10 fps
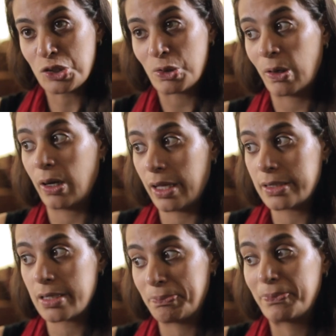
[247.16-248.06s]
Sure,
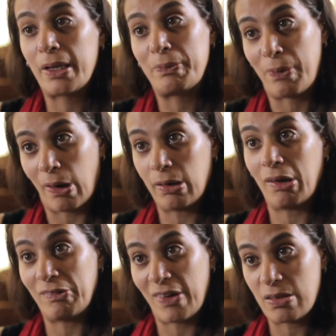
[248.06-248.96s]
it's a big
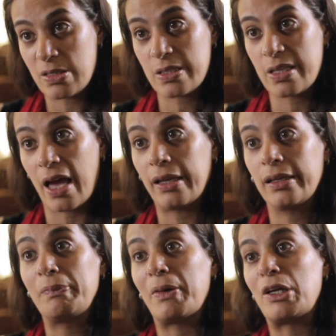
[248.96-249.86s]
part of our
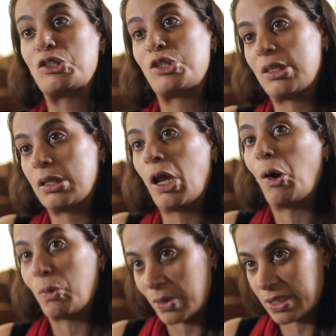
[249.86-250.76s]
society, but it shouldn't
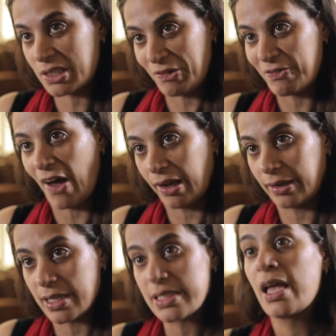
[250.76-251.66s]
always
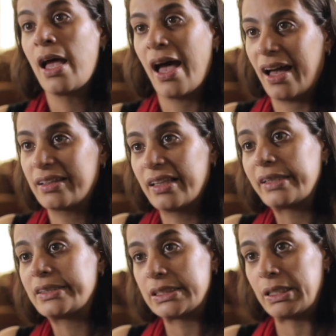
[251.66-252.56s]
define us. I'd
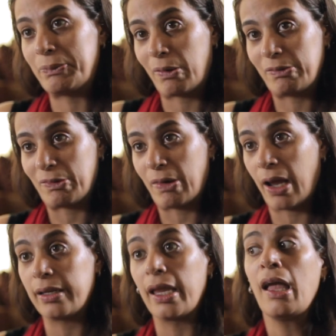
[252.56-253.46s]
like to see more
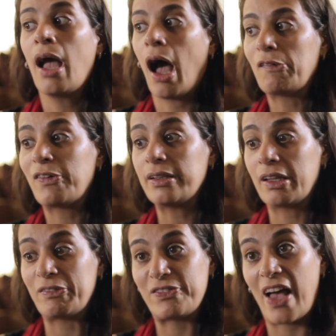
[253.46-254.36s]
variety. I
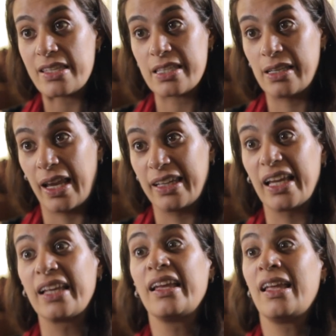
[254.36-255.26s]
find it
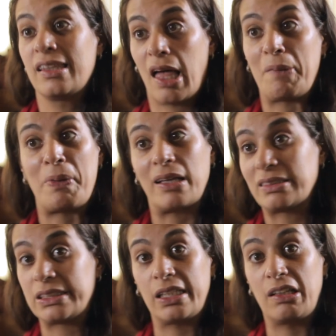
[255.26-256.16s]
fascinating that
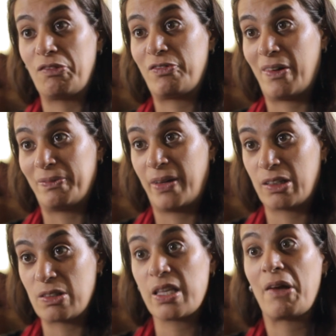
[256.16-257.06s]
Palestinian
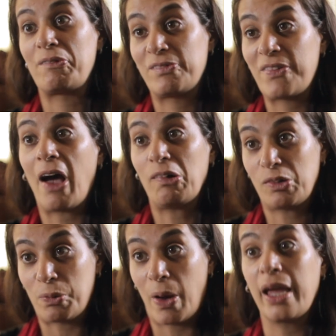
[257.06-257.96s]
filmmakers have
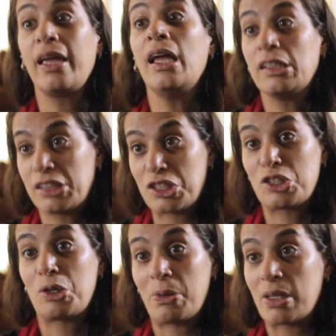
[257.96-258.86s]
found a way to
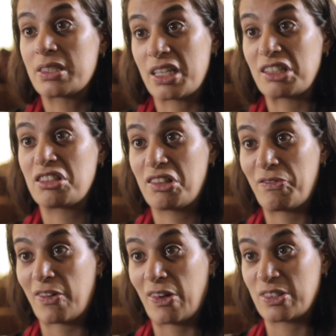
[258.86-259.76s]
shoot in such
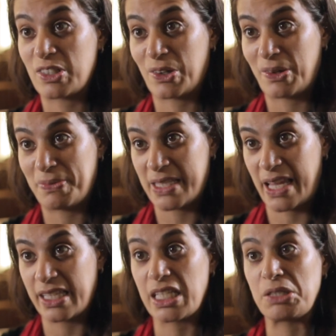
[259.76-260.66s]
difficult
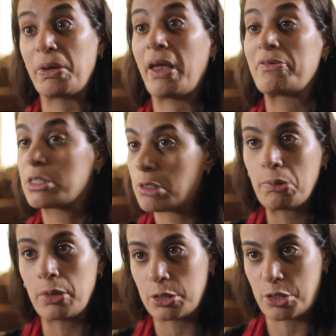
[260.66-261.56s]
circumstances. We have
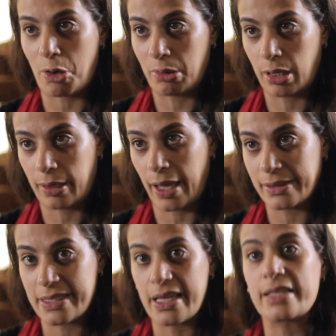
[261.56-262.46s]
so much going
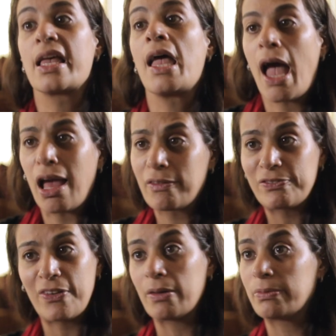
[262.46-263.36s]
against us,
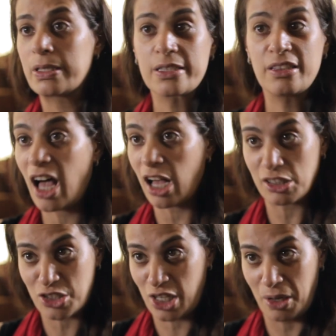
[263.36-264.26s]
and film is
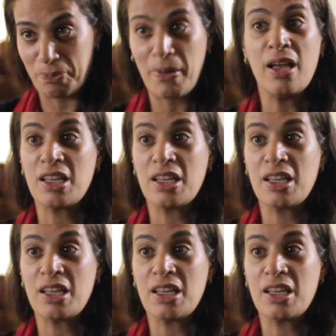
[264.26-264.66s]
not cheap.